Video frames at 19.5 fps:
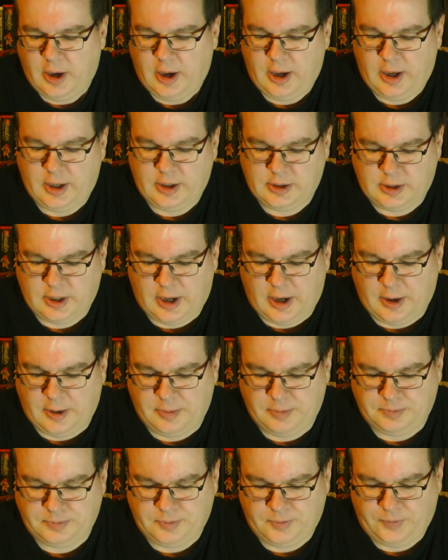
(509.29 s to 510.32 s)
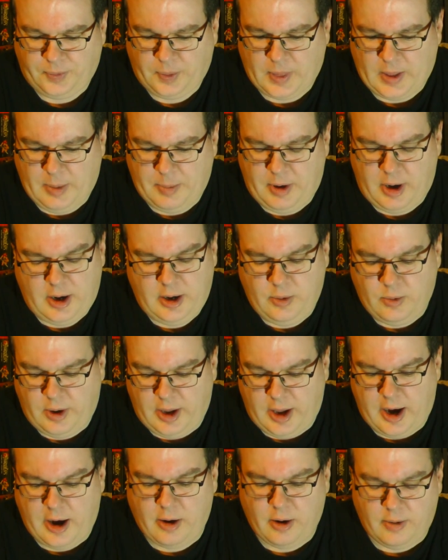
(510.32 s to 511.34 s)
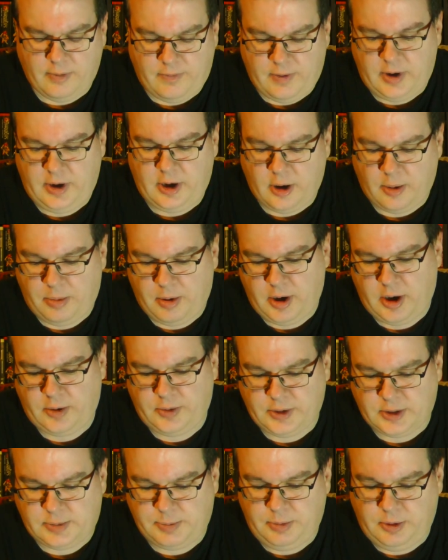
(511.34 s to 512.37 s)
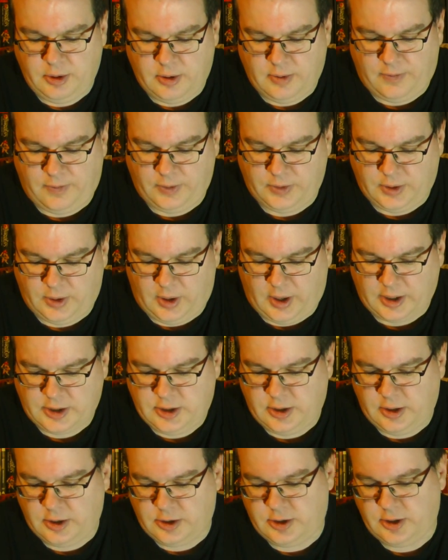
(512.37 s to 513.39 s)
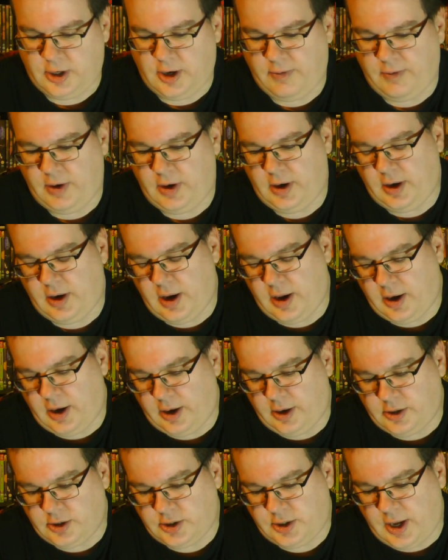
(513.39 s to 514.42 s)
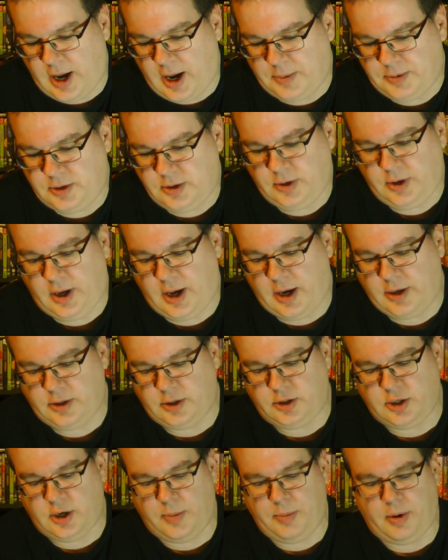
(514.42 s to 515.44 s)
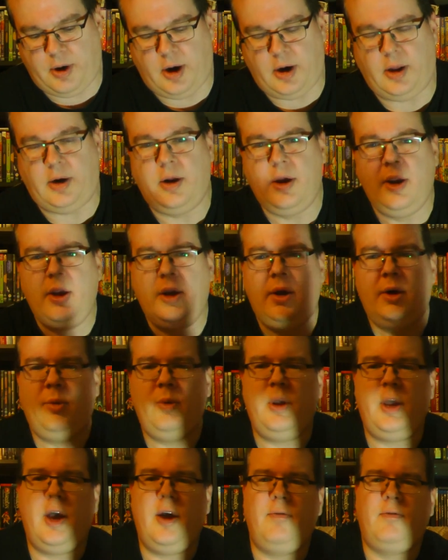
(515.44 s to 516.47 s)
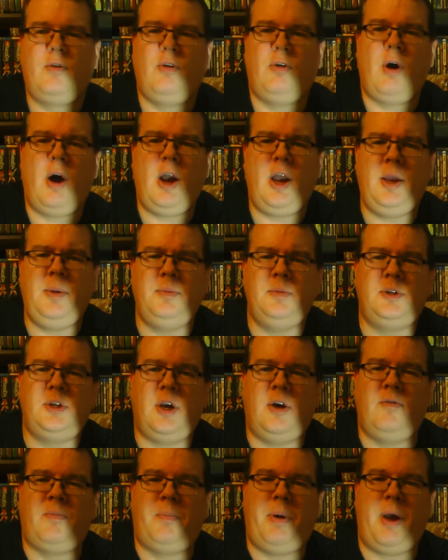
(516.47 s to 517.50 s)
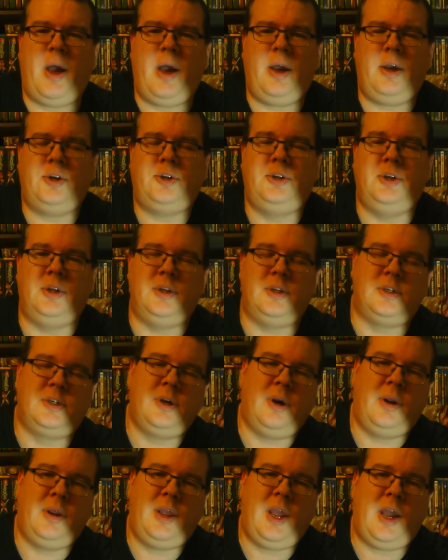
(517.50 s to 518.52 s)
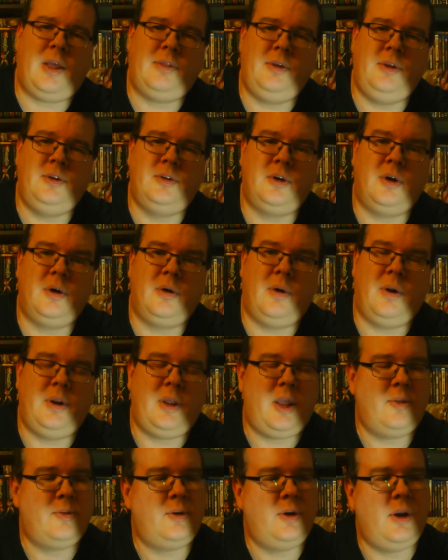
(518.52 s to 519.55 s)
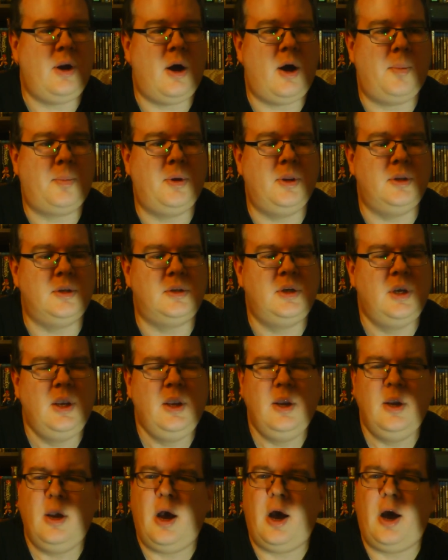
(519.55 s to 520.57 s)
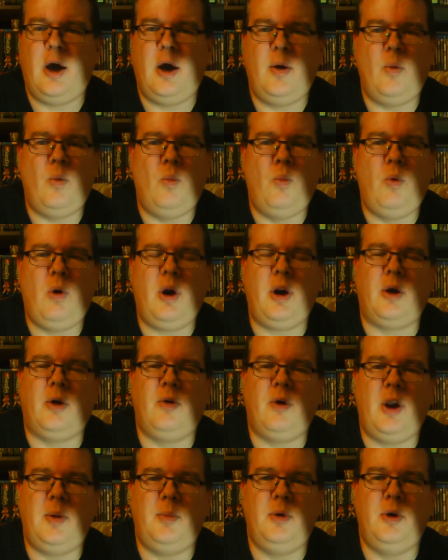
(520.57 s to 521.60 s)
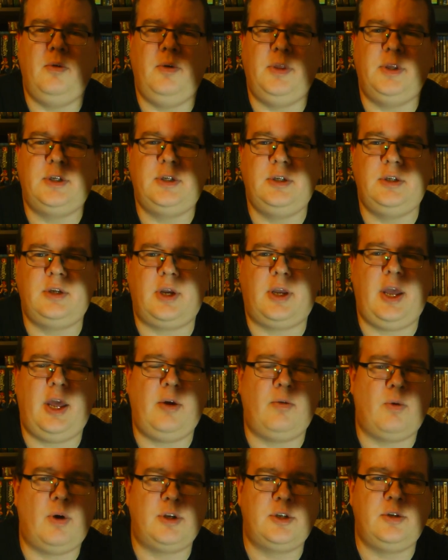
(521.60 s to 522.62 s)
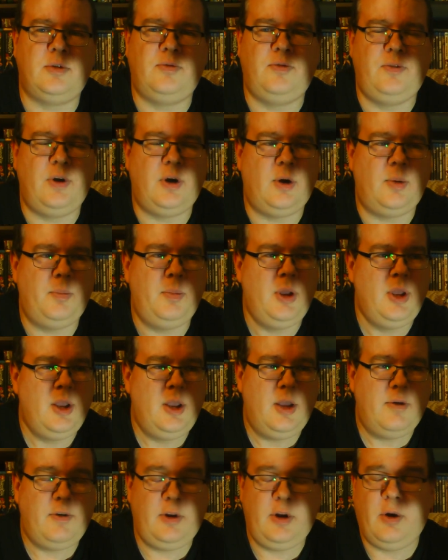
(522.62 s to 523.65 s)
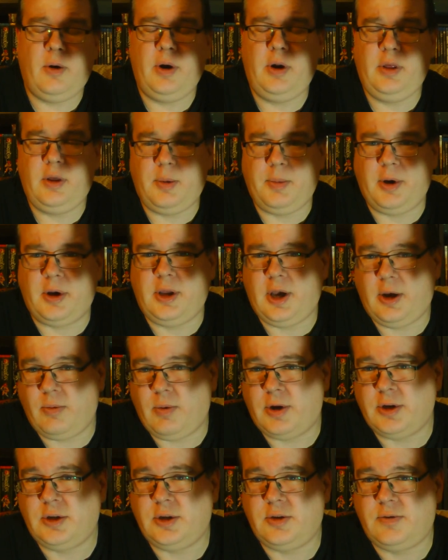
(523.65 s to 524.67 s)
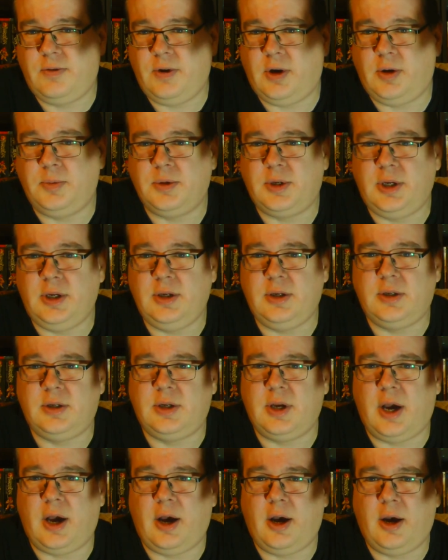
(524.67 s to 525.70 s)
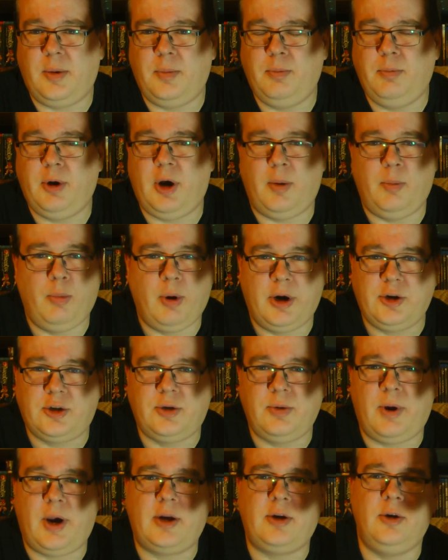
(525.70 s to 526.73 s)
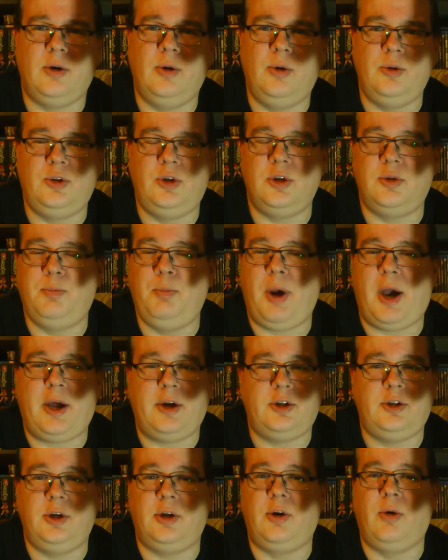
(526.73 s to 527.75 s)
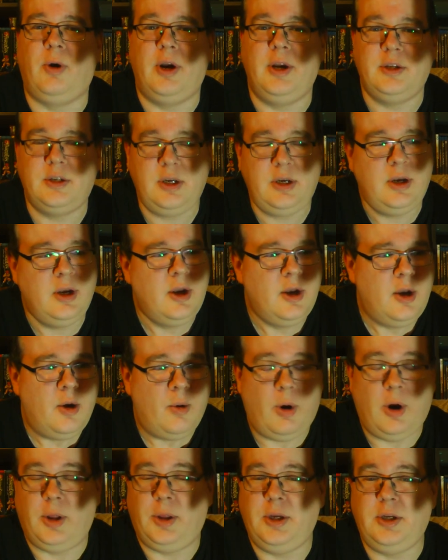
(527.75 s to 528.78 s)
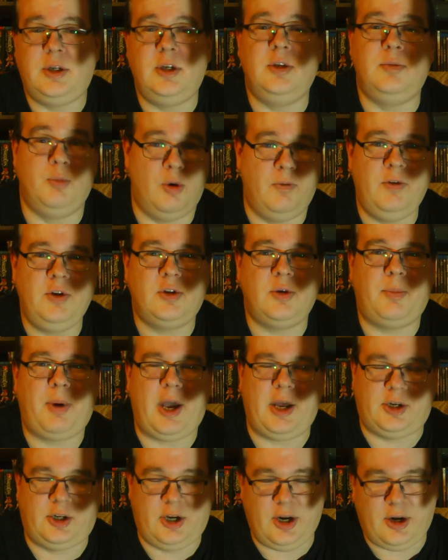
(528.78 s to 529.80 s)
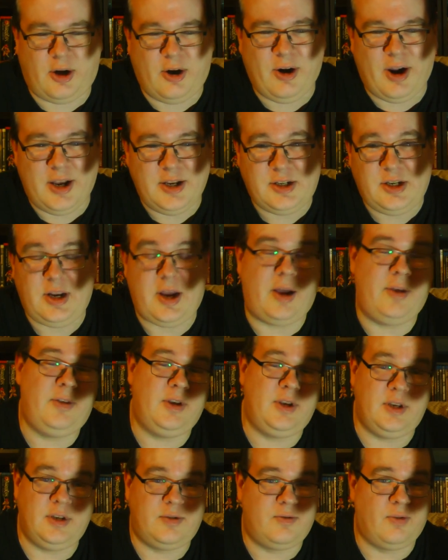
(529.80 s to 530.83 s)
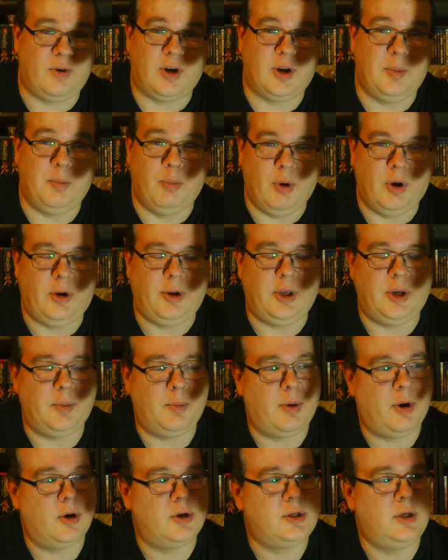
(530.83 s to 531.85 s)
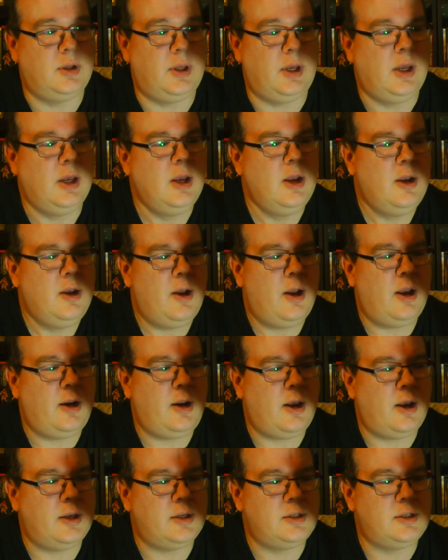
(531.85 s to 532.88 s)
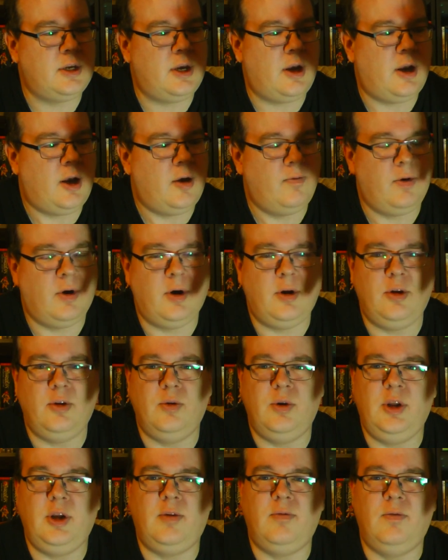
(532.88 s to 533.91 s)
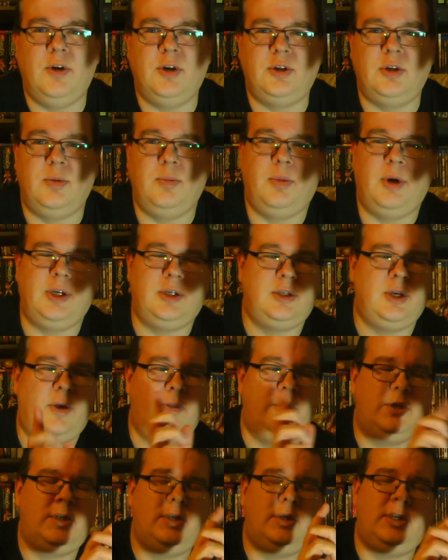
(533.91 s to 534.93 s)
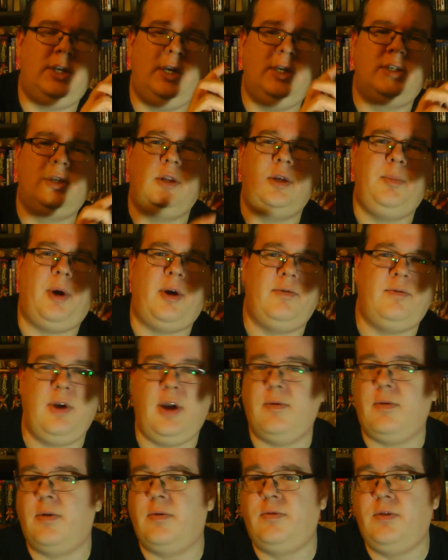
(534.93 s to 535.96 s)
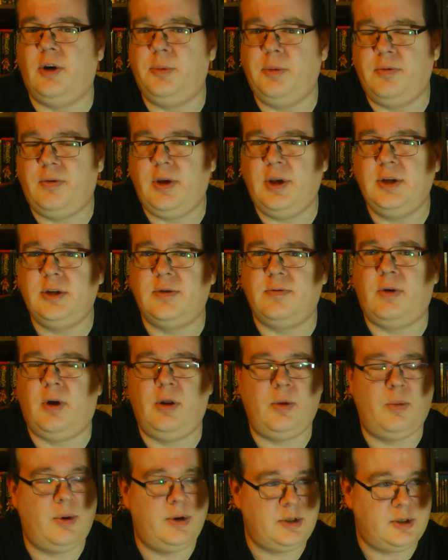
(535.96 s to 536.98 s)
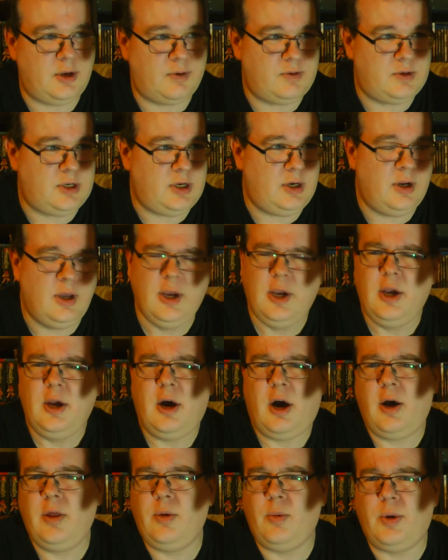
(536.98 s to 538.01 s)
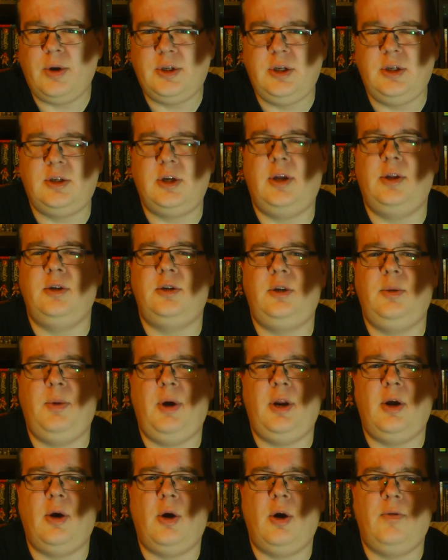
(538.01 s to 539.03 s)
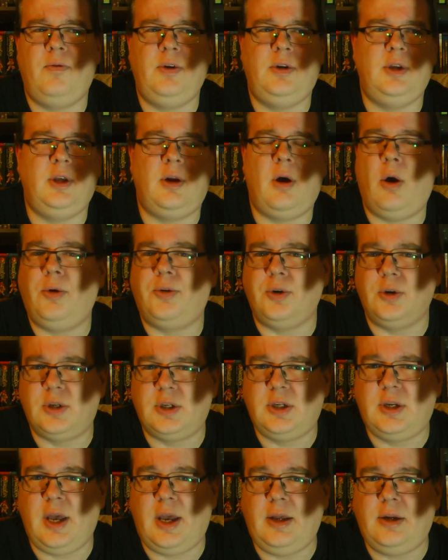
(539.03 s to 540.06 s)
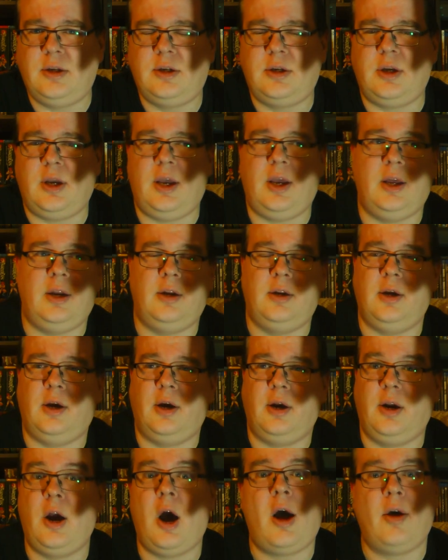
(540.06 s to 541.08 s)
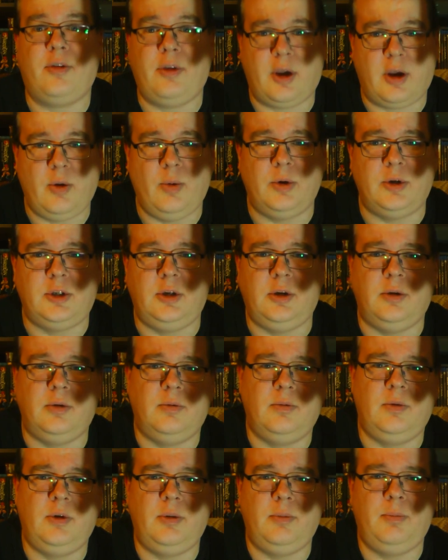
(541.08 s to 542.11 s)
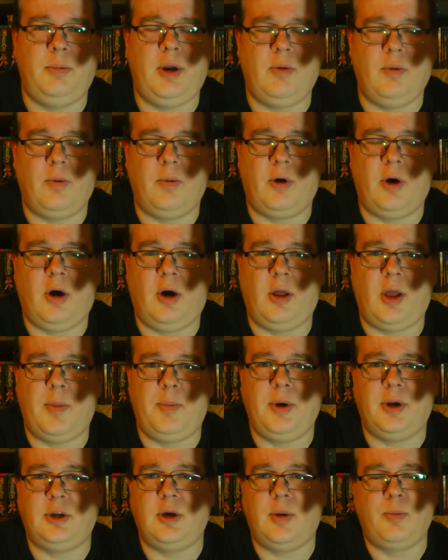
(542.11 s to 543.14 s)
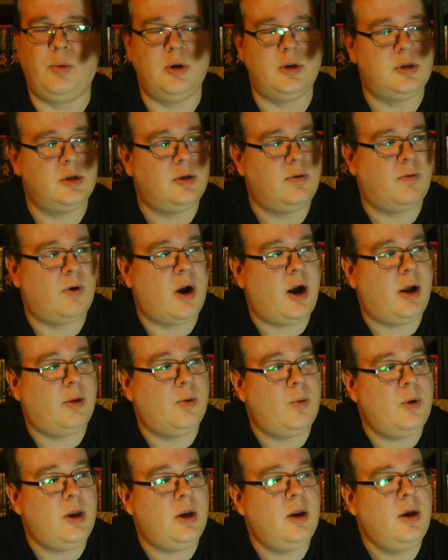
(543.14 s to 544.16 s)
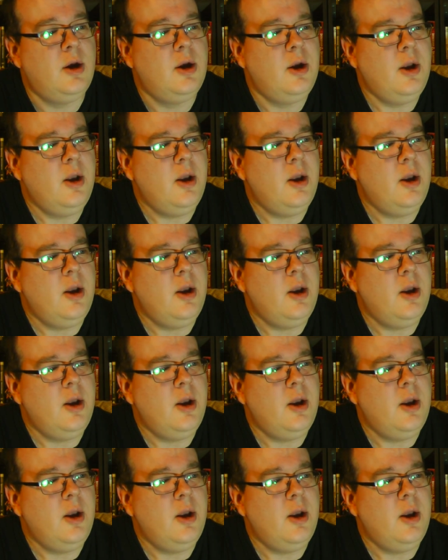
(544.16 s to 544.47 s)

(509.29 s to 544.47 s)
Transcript: And um, but anyway, Arrow Video put out this beautiful deluxe edition of it, and, and I just absolutely had to jump on it. We have Crimes of Passion, starring Kathleen Turner and Anthony Hopkins. Uh, what a great movie. This is a Ken Russell film. If you know anything about Ken Russell's films, he's uh, a British director who's just batshit crazy. Well, at least his movies are batshit crazy. I think he's freaking brilliant personally and has uh, a very unique vision. But uh, this is easily my favorite film of his of all the ones I've seen. Other ones he's done that you may know of, he did Altered States and uh, Gothic, which you may recall I picked up recently for Halloween.